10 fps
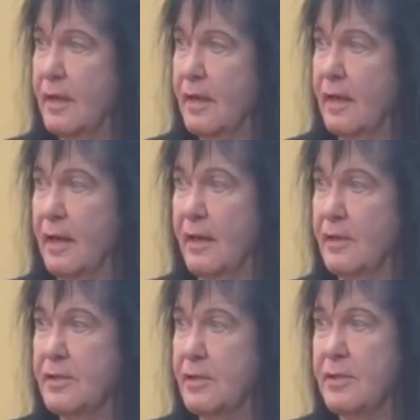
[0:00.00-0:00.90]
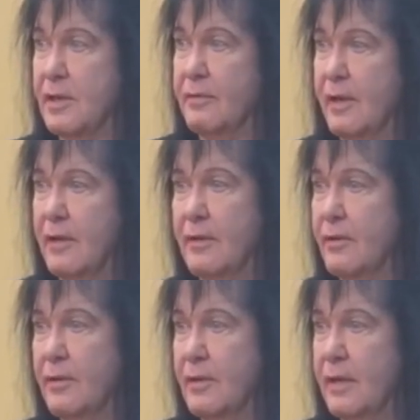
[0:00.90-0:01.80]
And I listened to stuff I hadn't
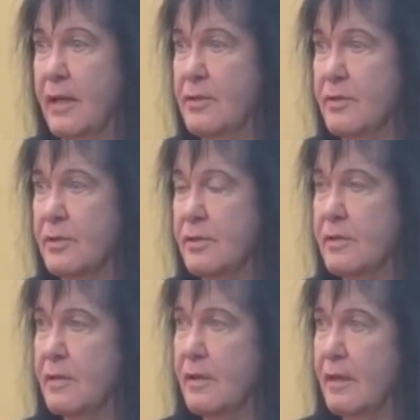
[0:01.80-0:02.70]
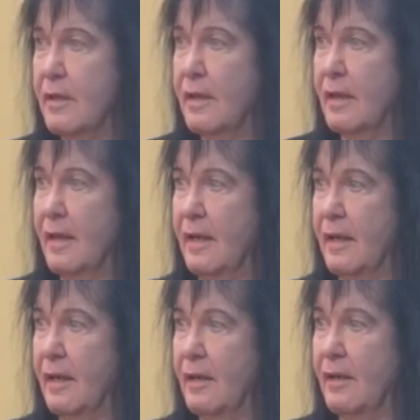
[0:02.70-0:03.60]
heard in ages.
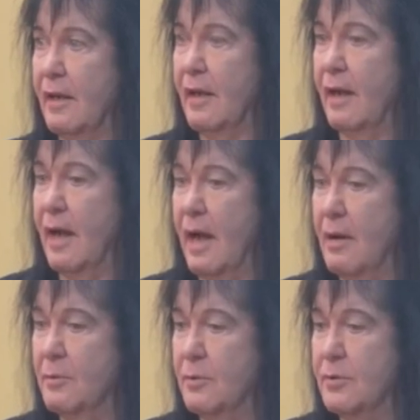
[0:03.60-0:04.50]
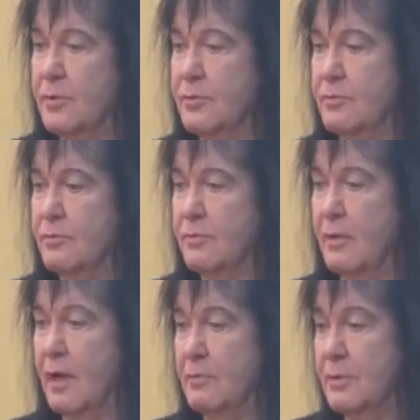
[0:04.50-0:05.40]
And I was
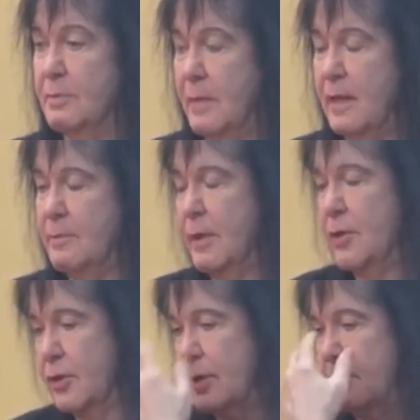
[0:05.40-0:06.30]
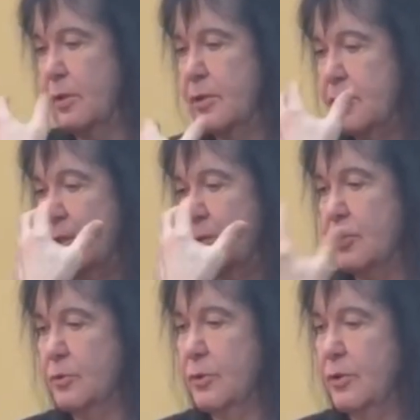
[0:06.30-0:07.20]
amazed because I'm listening
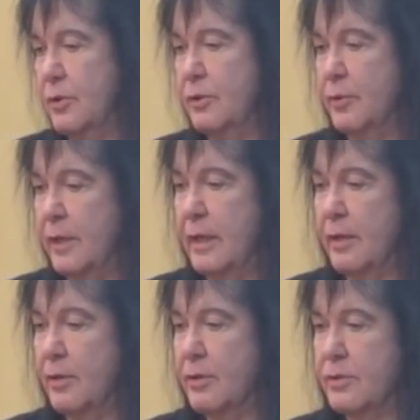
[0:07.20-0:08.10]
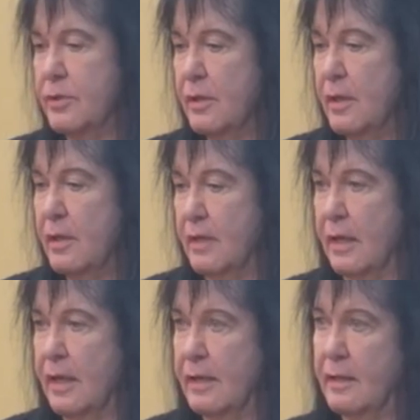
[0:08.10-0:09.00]
to it with ears that
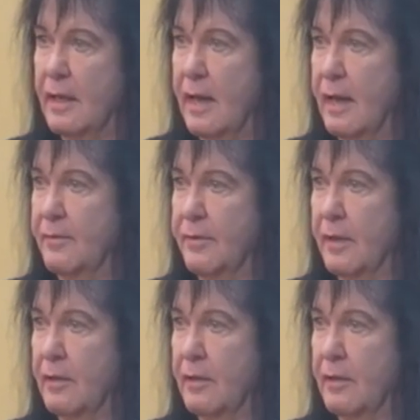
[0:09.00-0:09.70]
I didn't have then.